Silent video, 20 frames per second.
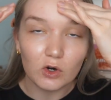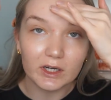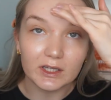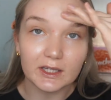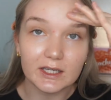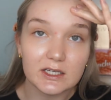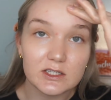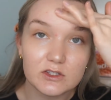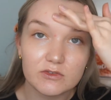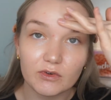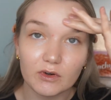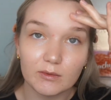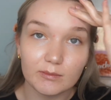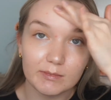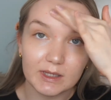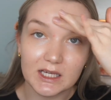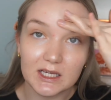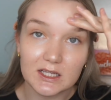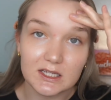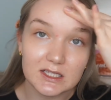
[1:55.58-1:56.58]
or at least for
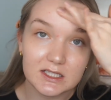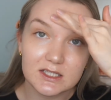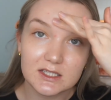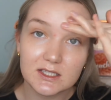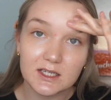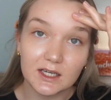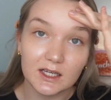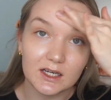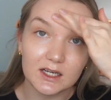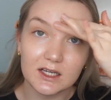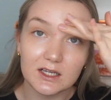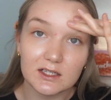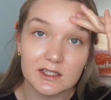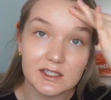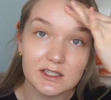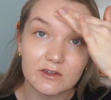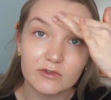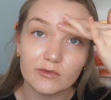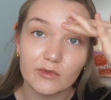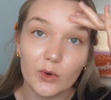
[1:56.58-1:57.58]
me, the skin is
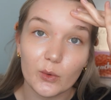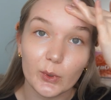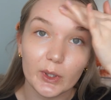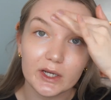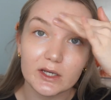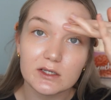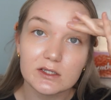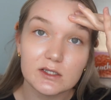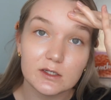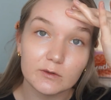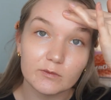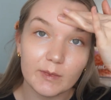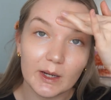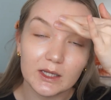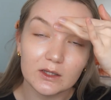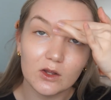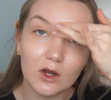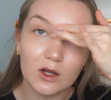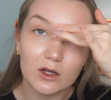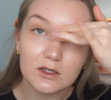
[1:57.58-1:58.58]
the focus of my
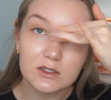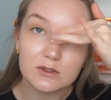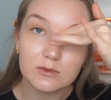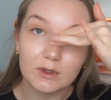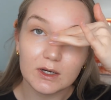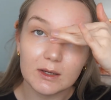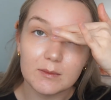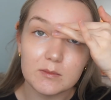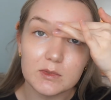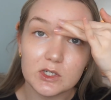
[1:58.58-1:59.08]
looks when I'm